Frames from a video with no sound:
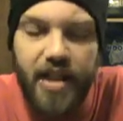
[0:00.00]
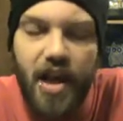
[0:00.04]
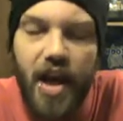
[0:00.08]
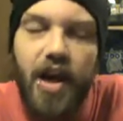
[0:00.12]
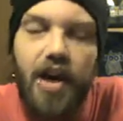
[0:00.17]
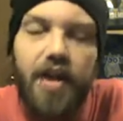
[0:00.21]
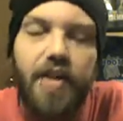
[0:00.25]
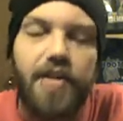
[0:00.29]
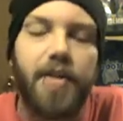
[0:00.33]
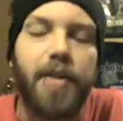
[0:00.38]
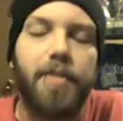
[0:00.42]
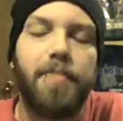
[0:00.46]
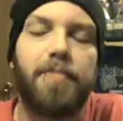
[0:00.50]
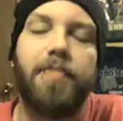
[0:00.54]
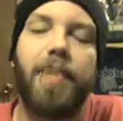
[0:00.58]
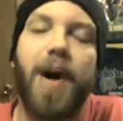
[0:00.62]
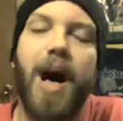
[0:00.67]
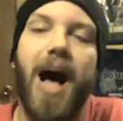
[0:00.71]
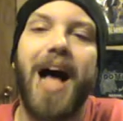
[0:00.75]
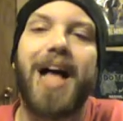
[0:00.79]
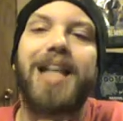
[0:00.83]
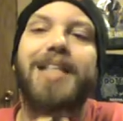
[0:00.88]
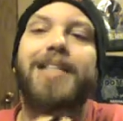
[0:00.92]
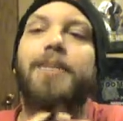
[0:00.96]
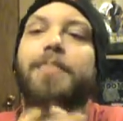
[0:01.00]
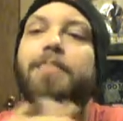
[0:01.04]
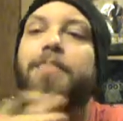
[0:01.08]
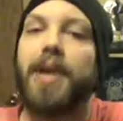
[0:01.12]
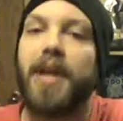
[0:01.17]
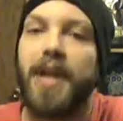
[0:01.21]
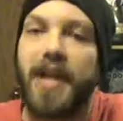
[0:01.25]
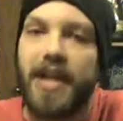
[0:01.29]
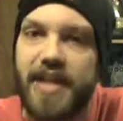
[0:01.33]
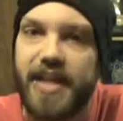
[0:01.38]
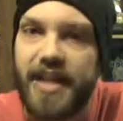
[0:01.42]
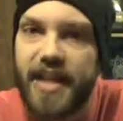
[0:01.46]
The
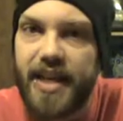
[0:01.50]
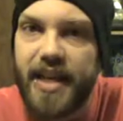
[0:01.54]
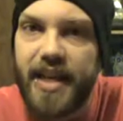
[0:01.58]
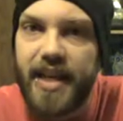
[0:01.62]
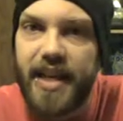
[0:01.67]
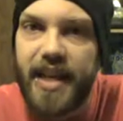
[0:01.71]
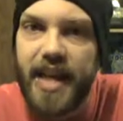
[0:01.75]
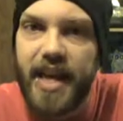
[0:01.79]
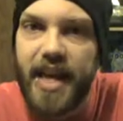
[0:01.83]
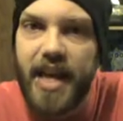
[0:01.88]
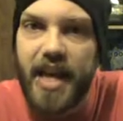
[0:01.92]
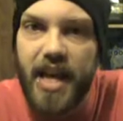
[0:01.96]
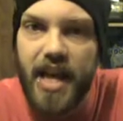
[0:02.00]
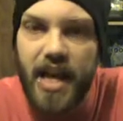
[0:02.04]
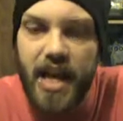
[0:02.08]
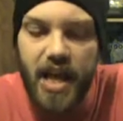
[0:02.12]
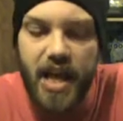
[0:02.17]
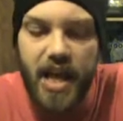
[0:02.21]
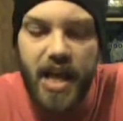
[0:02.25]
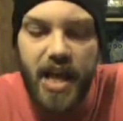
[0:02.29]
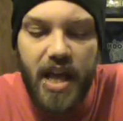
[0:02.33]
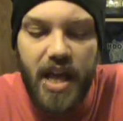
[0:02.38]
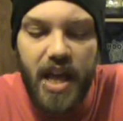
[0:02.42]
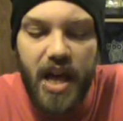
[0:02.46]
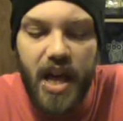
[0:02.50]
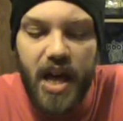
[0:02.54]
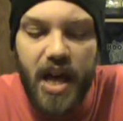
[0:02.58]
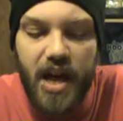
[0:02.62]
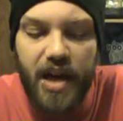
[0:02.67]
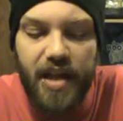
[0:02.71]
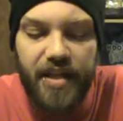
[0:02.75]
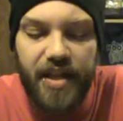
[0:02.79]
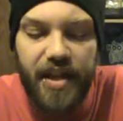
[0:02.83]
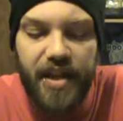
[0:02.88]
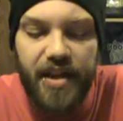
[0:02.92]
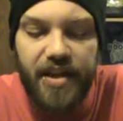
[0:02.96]
possibility
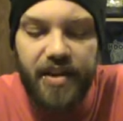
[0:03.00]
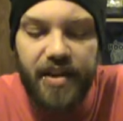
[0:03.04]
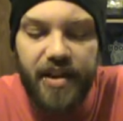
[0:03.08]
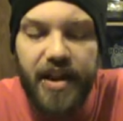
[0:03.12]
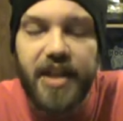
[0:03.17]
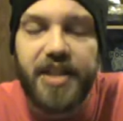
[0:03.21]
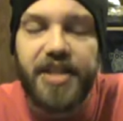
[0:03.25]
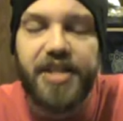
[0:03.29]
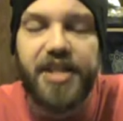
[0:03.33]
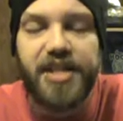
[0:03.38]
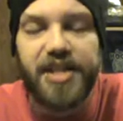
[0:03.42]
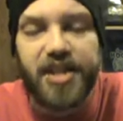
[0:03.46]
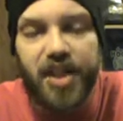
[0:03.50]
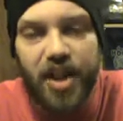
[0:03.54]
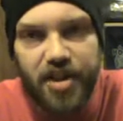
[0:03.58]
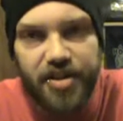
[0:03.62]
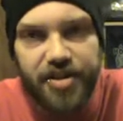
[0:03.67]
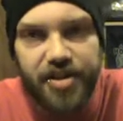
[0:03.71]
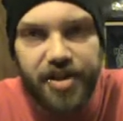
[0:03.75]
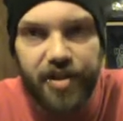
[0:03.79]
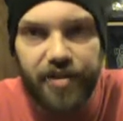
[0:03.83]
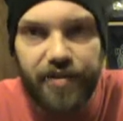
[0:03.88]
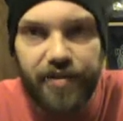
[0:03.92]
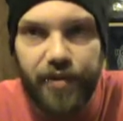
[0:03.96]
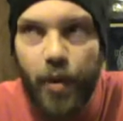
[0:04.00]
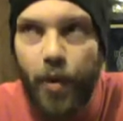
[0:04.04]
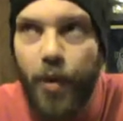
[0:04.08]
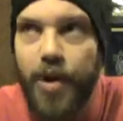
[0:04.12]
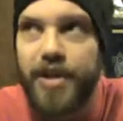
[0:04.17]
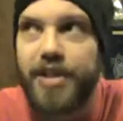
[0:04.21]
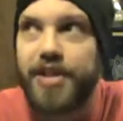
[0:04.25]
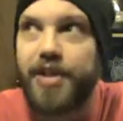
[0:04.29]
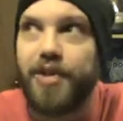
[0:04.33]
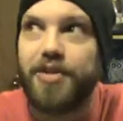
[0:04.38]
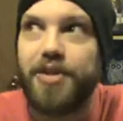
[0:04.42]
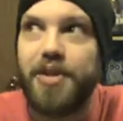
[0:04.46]
that, because she's lost her
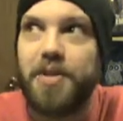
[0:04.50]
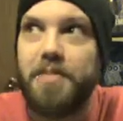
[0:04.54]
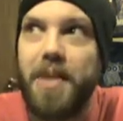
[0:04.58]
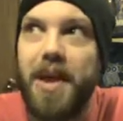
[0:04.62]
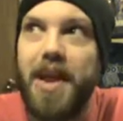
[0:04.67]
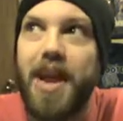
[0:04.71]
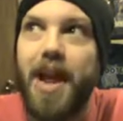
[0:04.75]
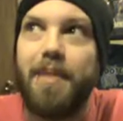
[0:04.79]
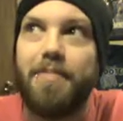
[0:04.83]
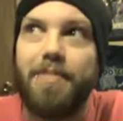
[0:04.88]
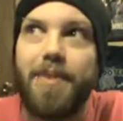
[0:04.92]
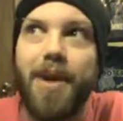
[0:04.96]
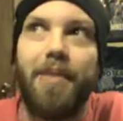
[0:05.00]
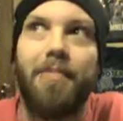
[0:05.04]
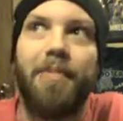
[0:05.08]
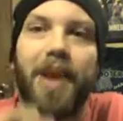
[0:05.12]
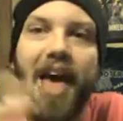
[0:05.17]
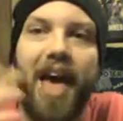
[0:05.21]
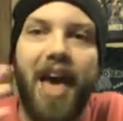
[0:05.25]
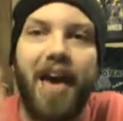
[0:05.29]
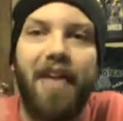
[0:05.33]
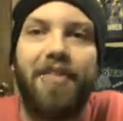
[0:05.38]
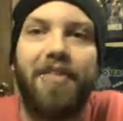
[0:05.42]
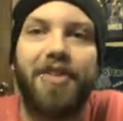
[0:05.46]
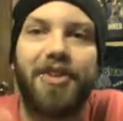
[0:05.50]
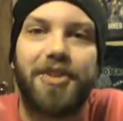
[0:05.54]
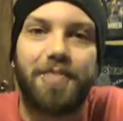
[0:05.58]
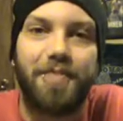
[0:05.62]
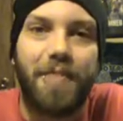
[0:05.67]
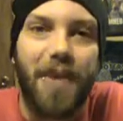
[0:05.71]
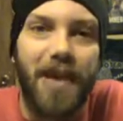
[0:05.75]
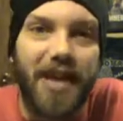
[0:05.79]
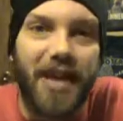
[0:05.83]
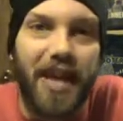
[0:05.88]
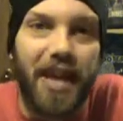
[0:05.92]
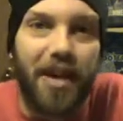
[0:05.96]
voice, so she may not be able to have a
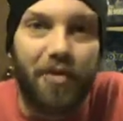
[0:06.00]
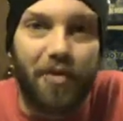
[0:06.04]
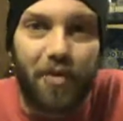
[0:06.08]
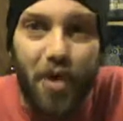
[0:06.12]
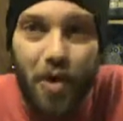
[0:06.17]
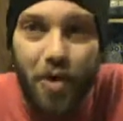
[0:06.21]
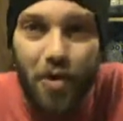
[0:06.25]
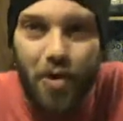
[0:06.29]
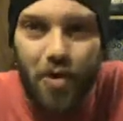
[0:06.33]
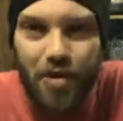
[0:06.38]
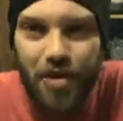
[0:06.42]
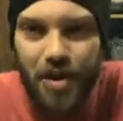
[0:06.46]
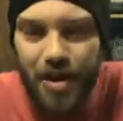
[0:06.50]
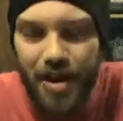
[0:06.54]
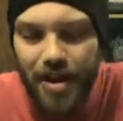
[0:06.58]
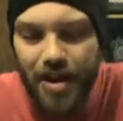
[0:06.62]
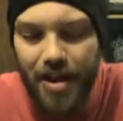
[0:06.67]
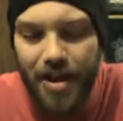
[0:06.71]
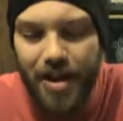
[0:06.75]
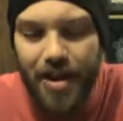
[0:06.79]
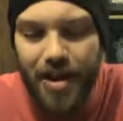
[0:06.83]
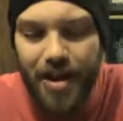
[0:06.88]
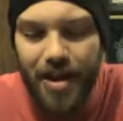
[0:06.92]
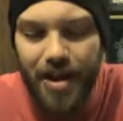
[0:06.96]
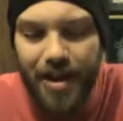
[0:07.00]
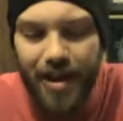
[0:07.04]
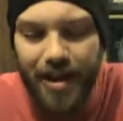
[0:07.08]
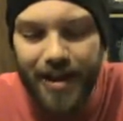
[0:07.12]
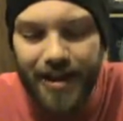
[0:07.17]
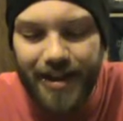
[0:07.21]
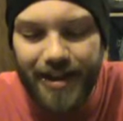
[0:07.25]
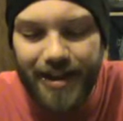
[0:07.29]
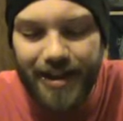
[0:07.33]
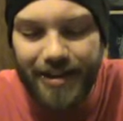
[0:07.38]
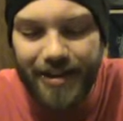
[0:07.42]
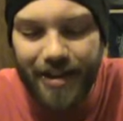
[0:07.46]
speaking role
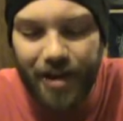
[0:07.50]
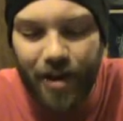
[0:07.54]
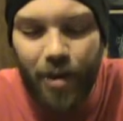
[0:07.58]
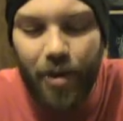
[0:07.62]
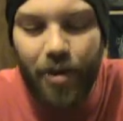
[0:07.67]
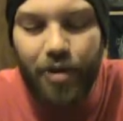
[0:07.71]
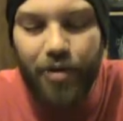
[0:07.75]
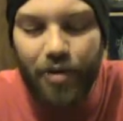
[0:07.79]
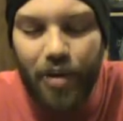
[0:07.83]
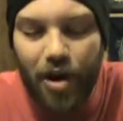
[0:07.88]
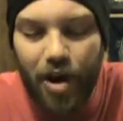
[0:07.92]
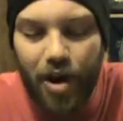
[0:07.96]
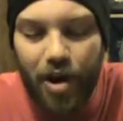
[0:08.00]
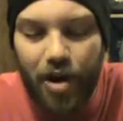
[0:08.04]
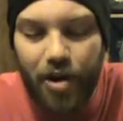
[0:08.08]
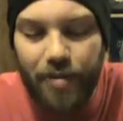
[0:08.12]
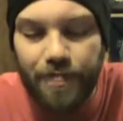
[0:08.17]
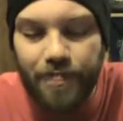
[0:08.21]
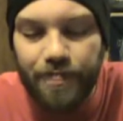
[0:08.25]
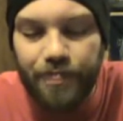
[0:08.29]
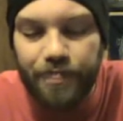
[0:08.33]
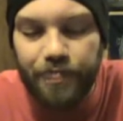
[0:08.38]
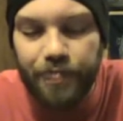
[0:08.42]
on Raw.